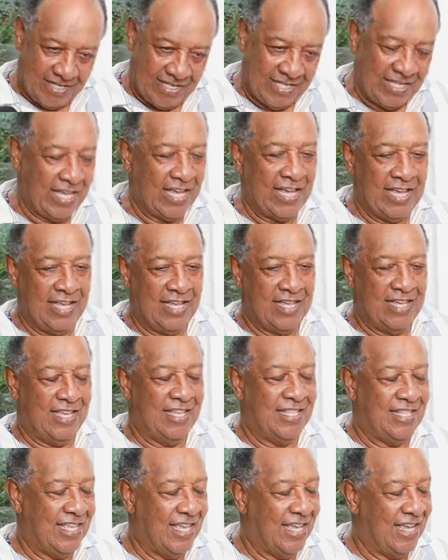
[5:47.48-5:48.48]
and then
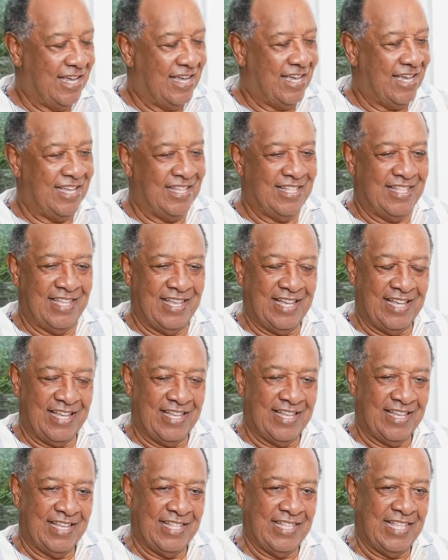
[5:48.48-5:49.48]
and then and
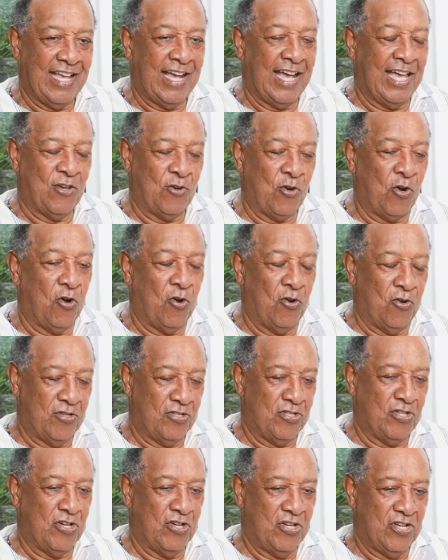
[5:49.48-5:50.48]
then and then I go,
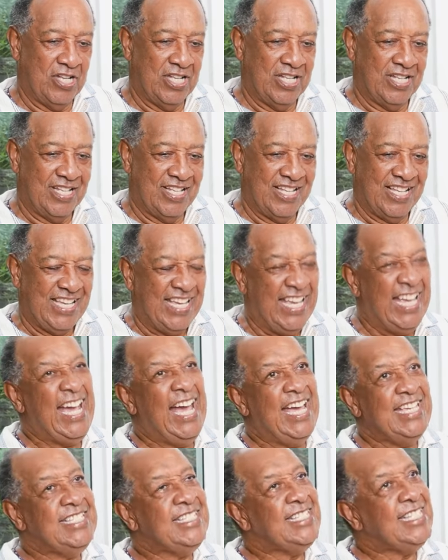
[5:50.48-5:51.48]
no, and
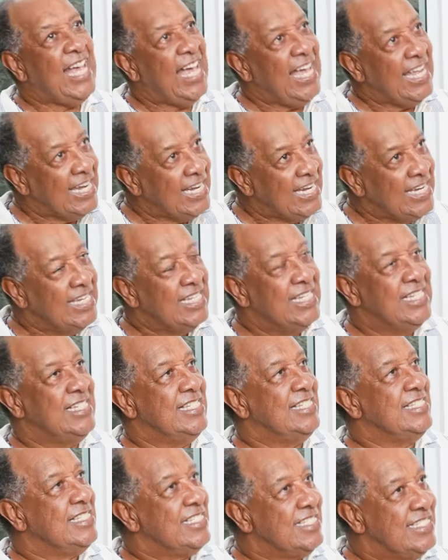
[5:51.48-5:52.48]
I start
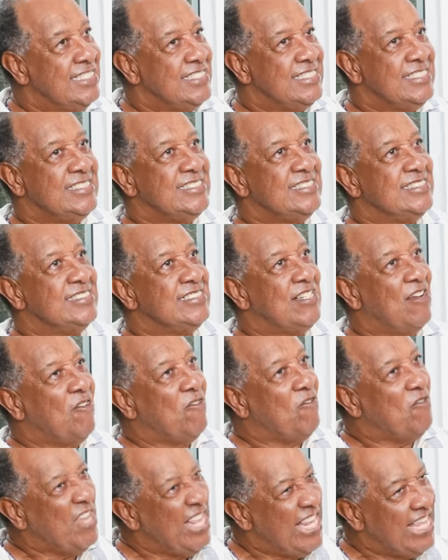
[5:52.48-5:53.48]

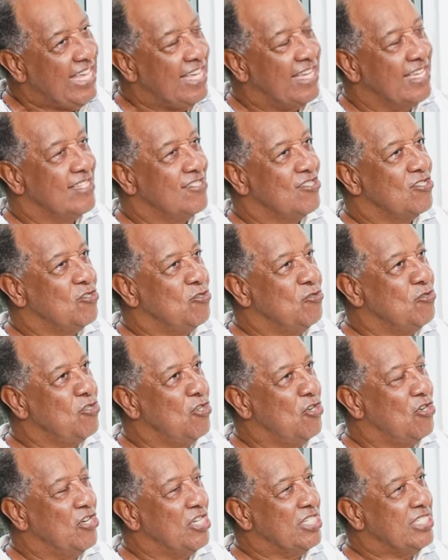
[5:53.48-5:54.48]
feeling, you
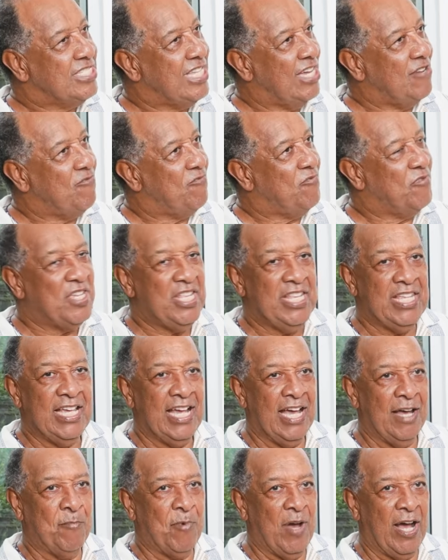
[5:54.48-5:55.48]
know, I start
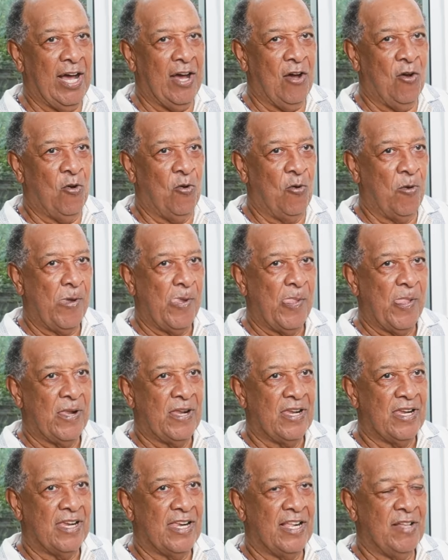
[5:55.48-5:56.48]
feeling about.
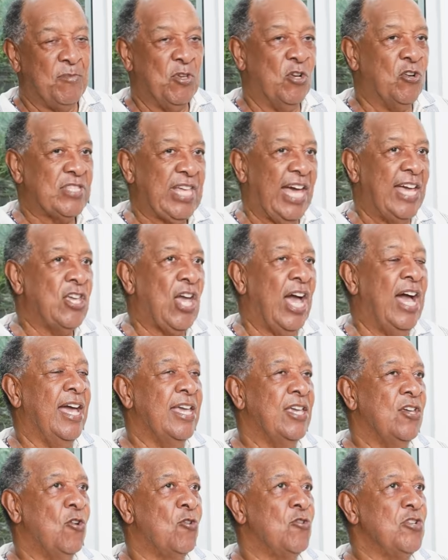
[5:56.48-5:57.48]
Uh, because I,
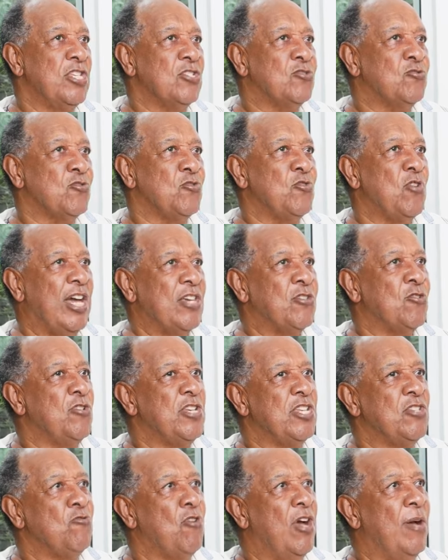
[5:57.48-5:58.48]
I honest to you, I
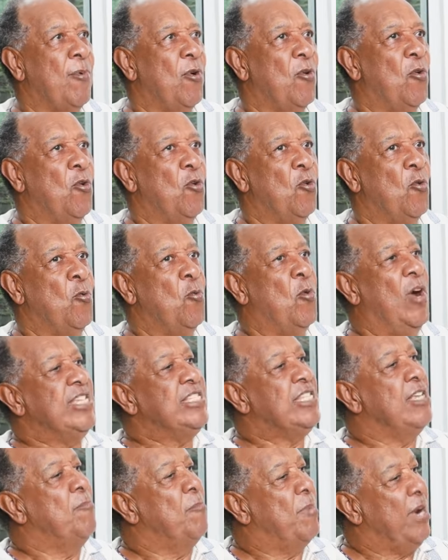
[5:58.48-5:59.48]
only know about
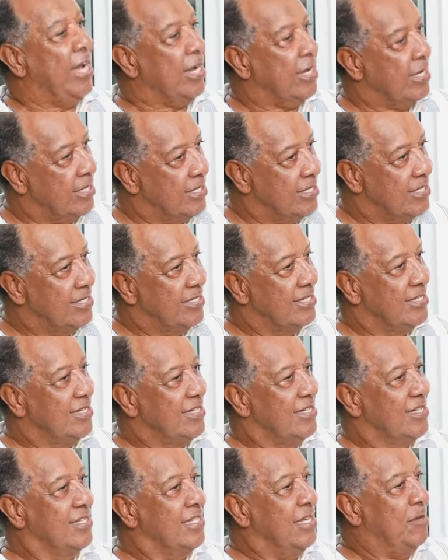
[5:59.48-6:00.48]
white and black. White and
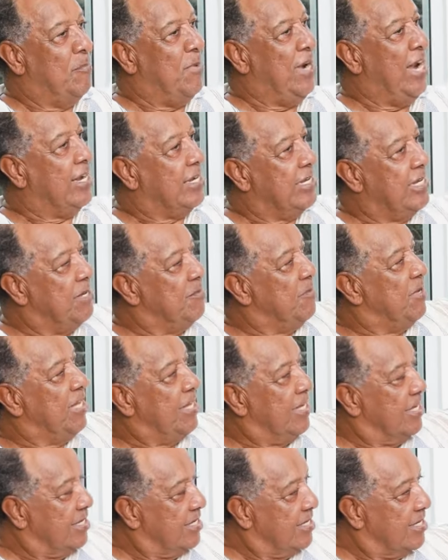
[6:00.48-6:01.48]
black. The yeah. black
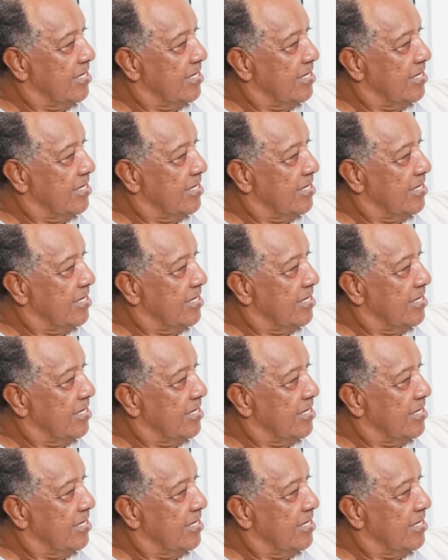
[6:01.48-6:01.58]
living